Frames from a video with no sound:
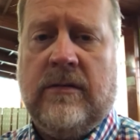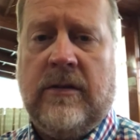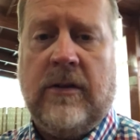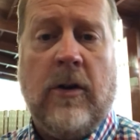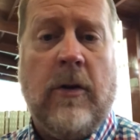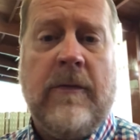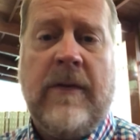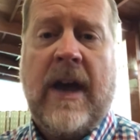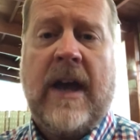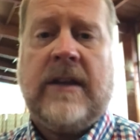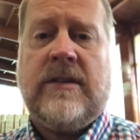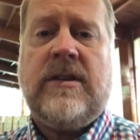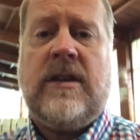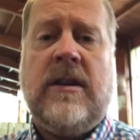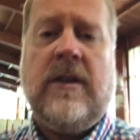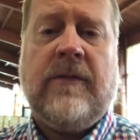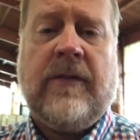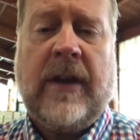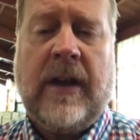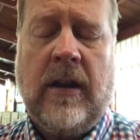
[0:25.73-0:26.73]
no
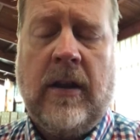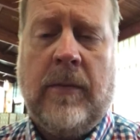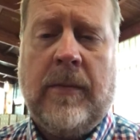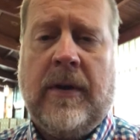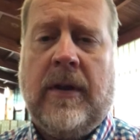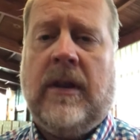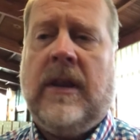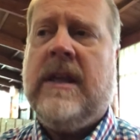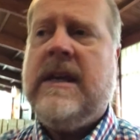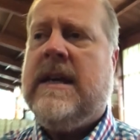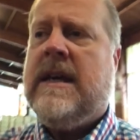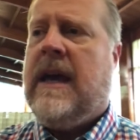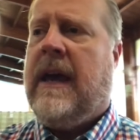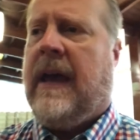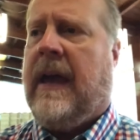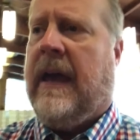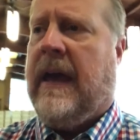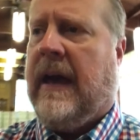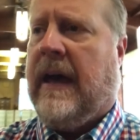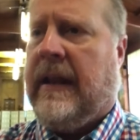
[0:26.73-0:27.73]
vaccine available.
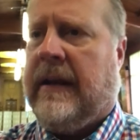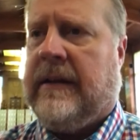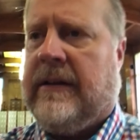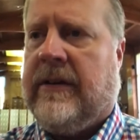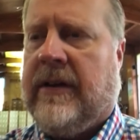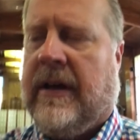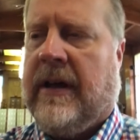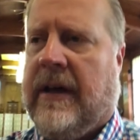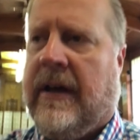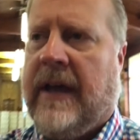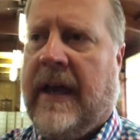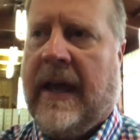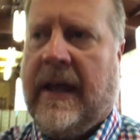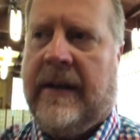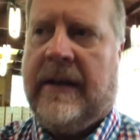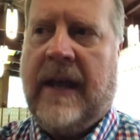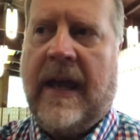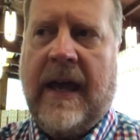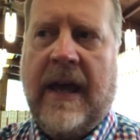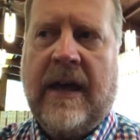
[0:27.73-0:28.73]
And
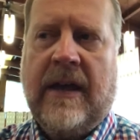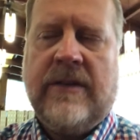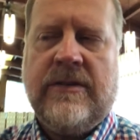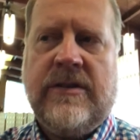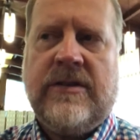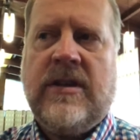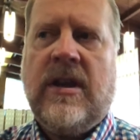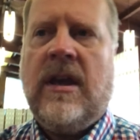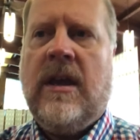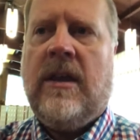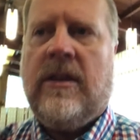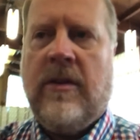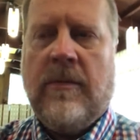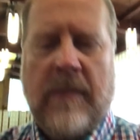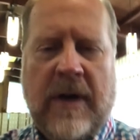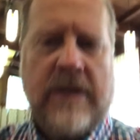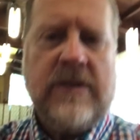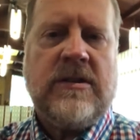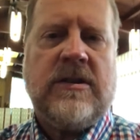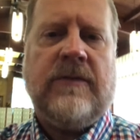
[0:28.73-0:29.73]
as the
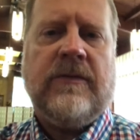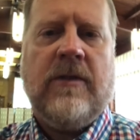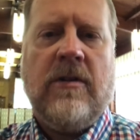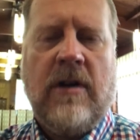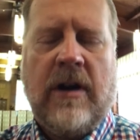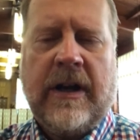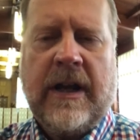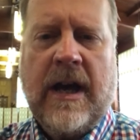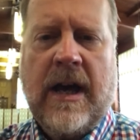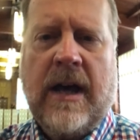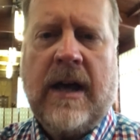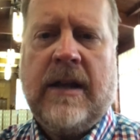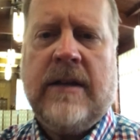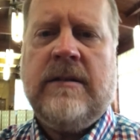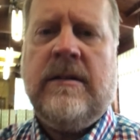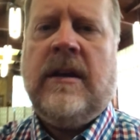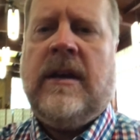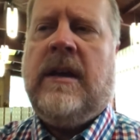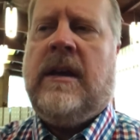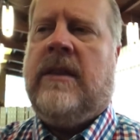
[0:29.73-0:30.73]
months have gone
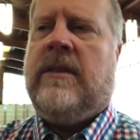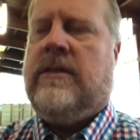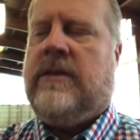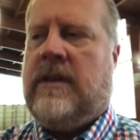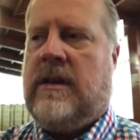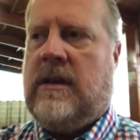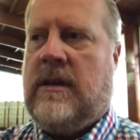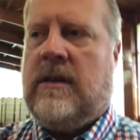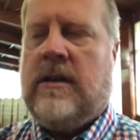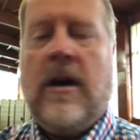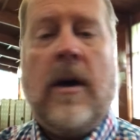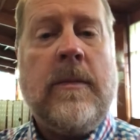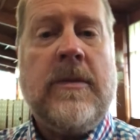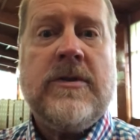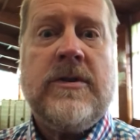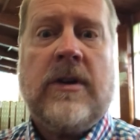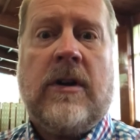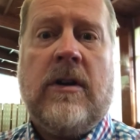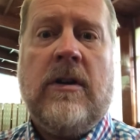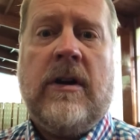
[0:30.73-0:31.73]
on, the
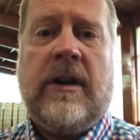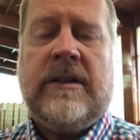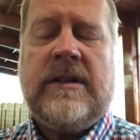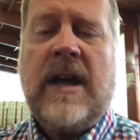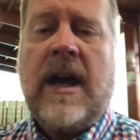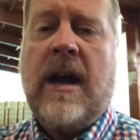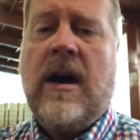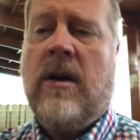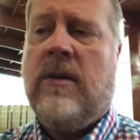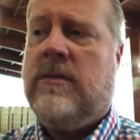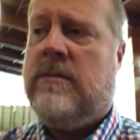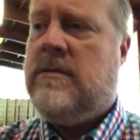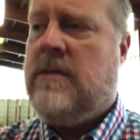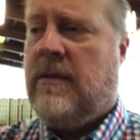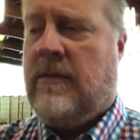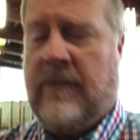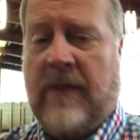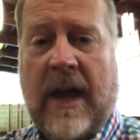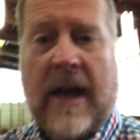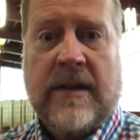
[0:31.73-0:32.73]
numbers have gone
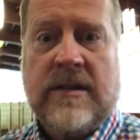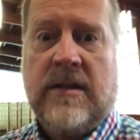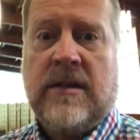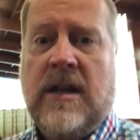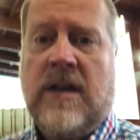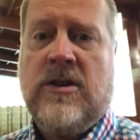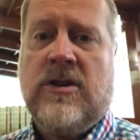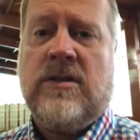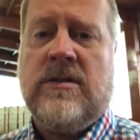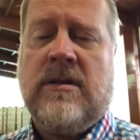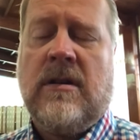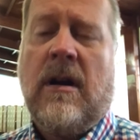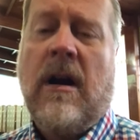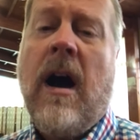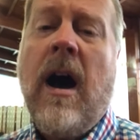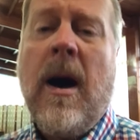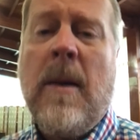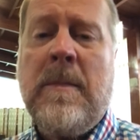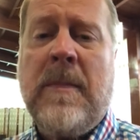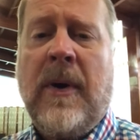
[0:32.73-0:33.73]
down, vaccinations are
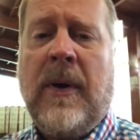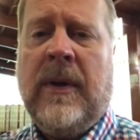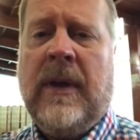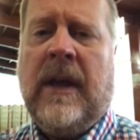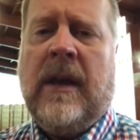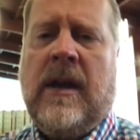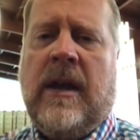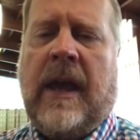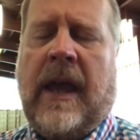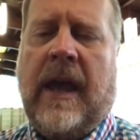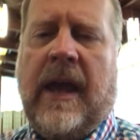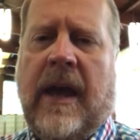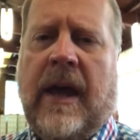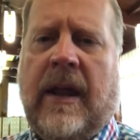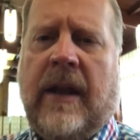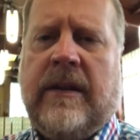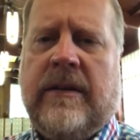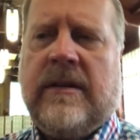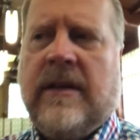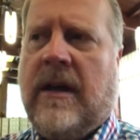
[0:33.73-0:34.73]
up,
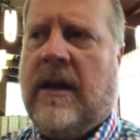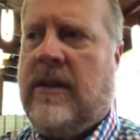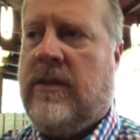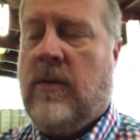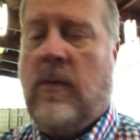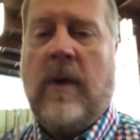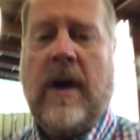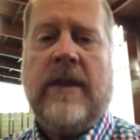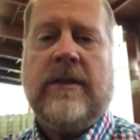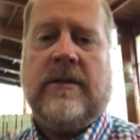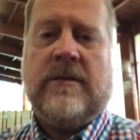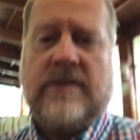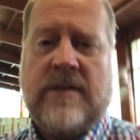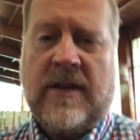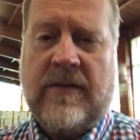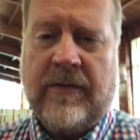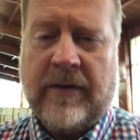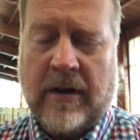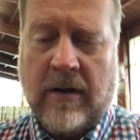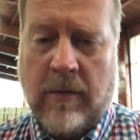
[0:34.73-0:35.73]
and the weather
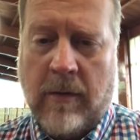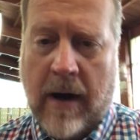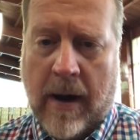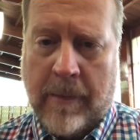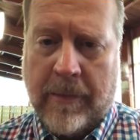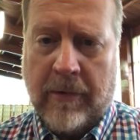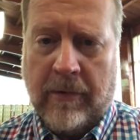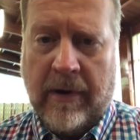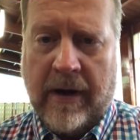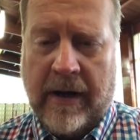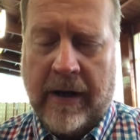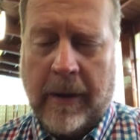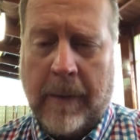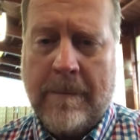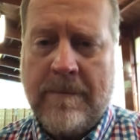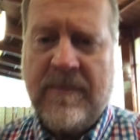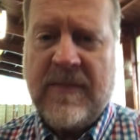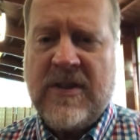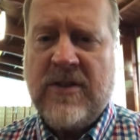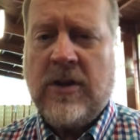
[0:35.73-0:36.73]
is even
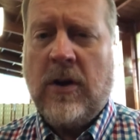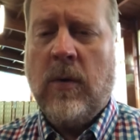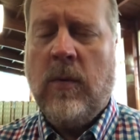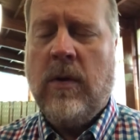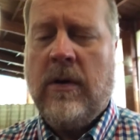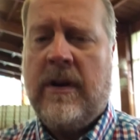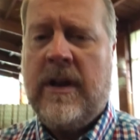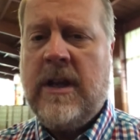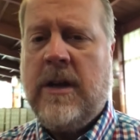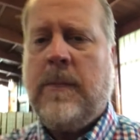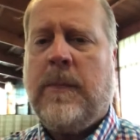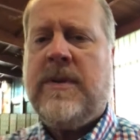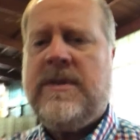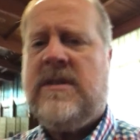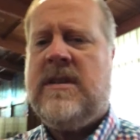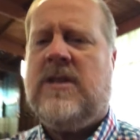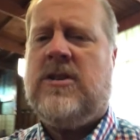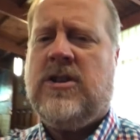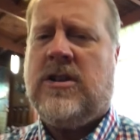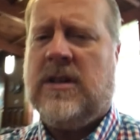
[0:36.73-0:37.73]
cooperating. So we're in a
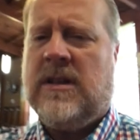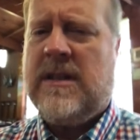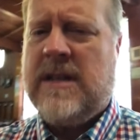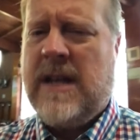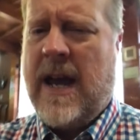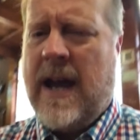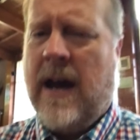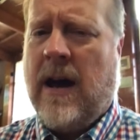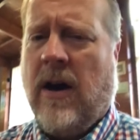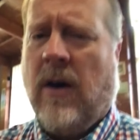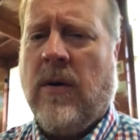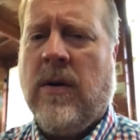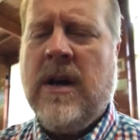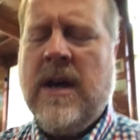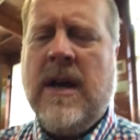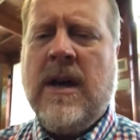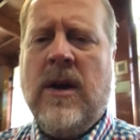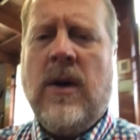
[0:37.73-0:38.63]
position now